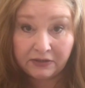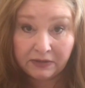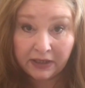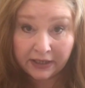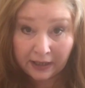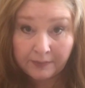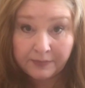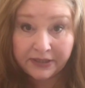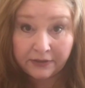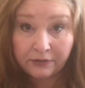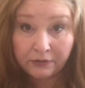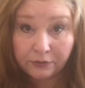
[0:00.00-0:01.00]
It comes
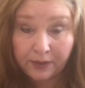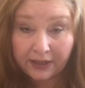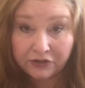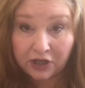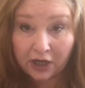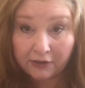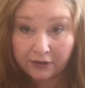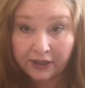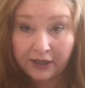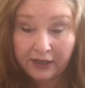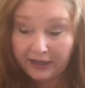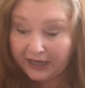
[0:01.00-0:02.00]
in through the crown
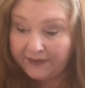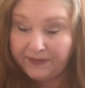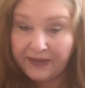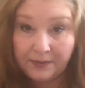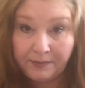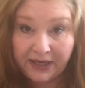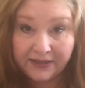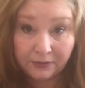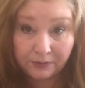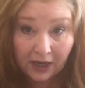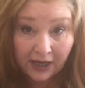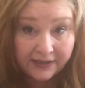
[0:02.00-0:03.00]
chakra, and then it makes
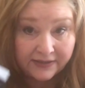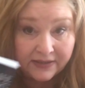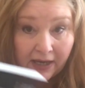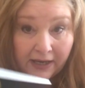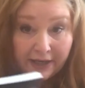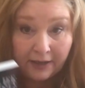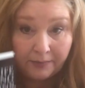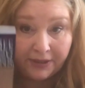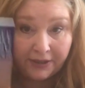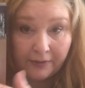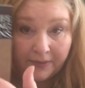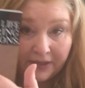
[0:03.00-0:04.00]
a right side up
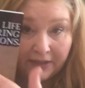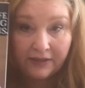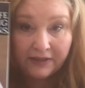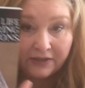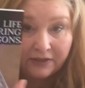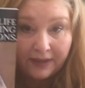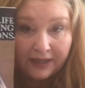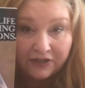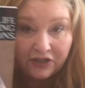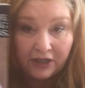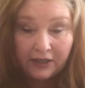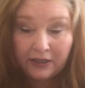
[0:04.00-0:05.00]
pyramid, this
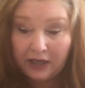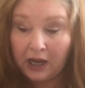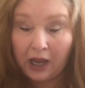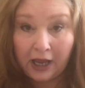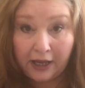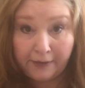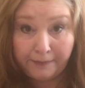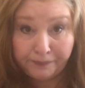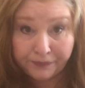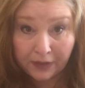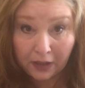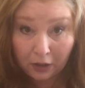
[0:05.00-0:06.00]
direction,
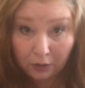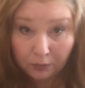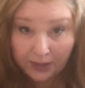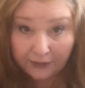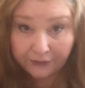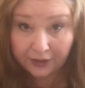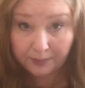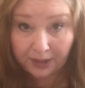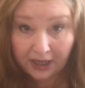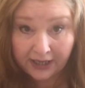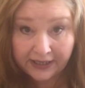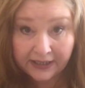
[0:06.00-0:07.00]
around our
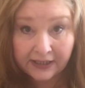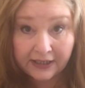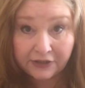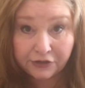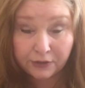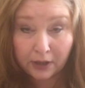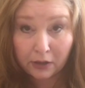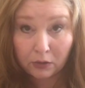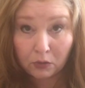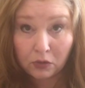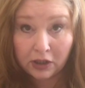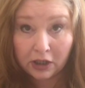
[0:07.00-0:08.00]
body and into our
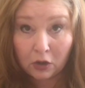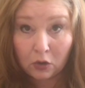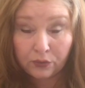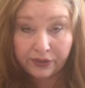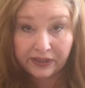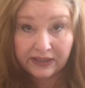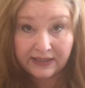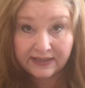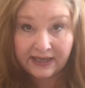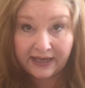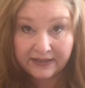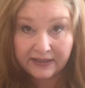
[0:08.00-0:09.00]
aura, holding
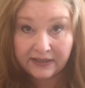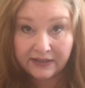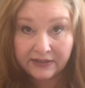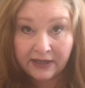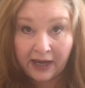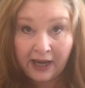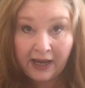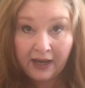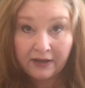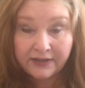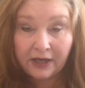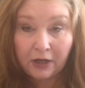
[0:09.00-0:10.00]
this essence.
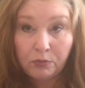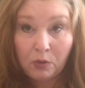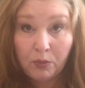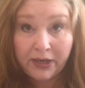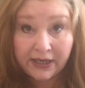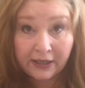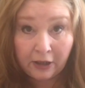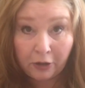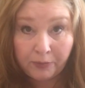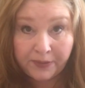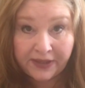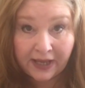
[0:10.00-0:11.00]
So when we can
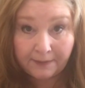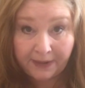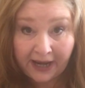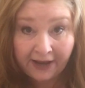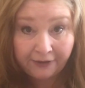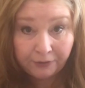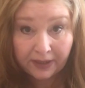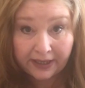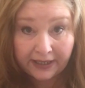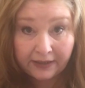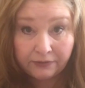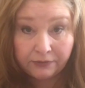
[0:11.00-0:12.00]
open that
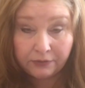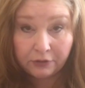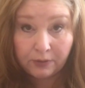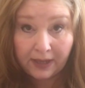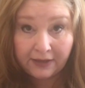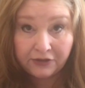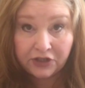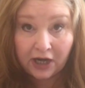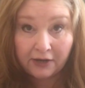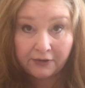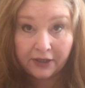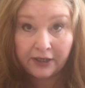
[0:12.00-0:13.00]
pathway through the crown
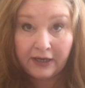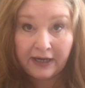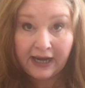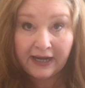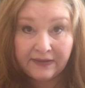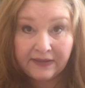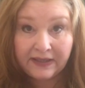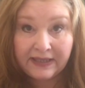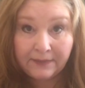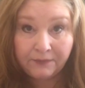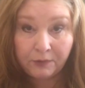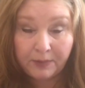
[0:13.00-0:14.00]
chakra and let
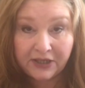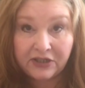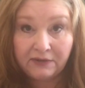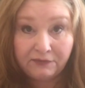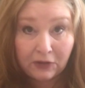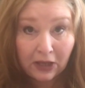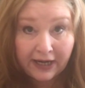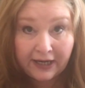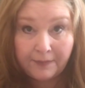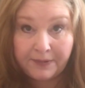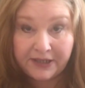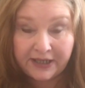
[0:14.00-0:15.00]
the information fly
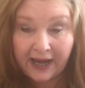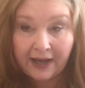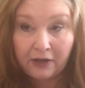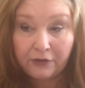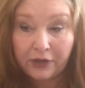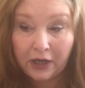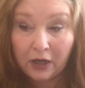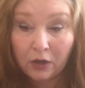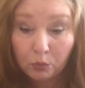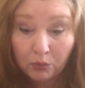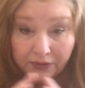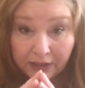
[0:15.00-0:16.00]
up and down,
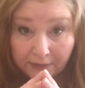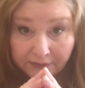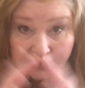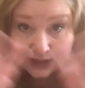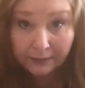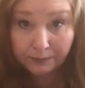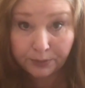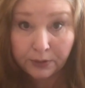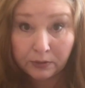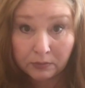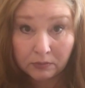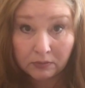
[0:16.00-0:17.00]
well, then all of a sudden,
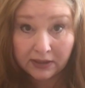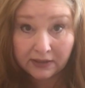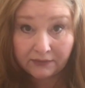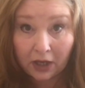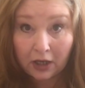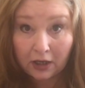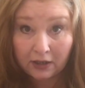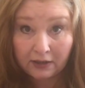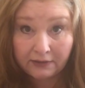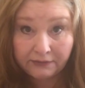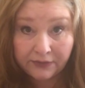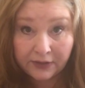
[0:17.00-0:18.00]
boom, we
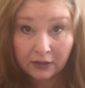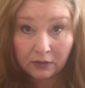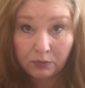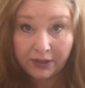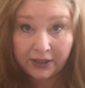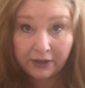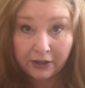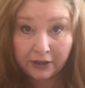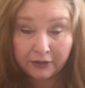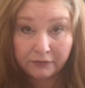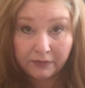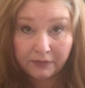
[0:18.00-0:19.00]
evolve. We
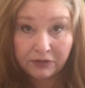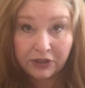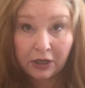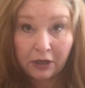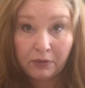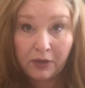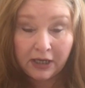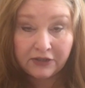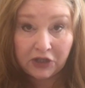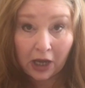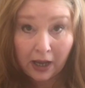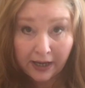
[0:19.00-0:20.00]
are,
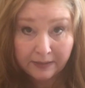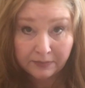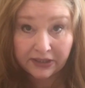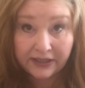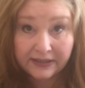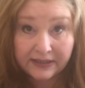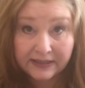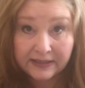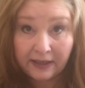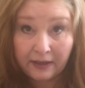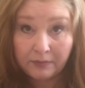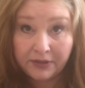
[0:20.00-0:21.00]

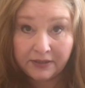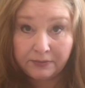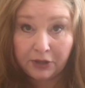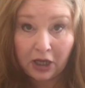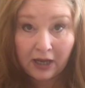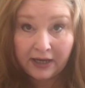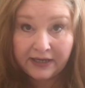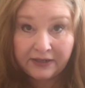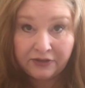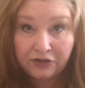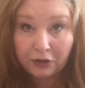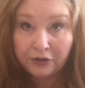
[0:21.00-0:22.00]
timeless, because we're not
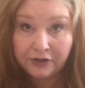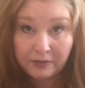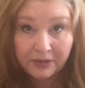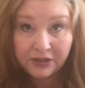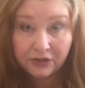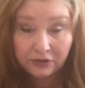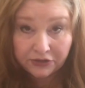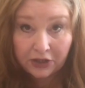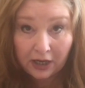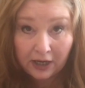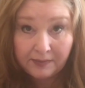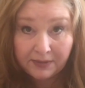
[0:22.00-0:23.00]
in third dimensional
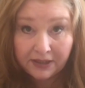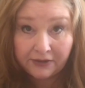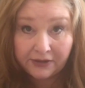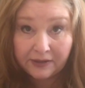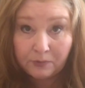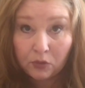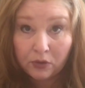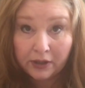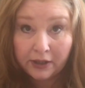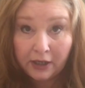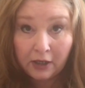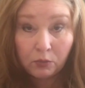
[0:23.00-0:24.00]
time here
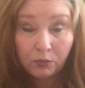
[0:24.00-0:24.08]
anymore.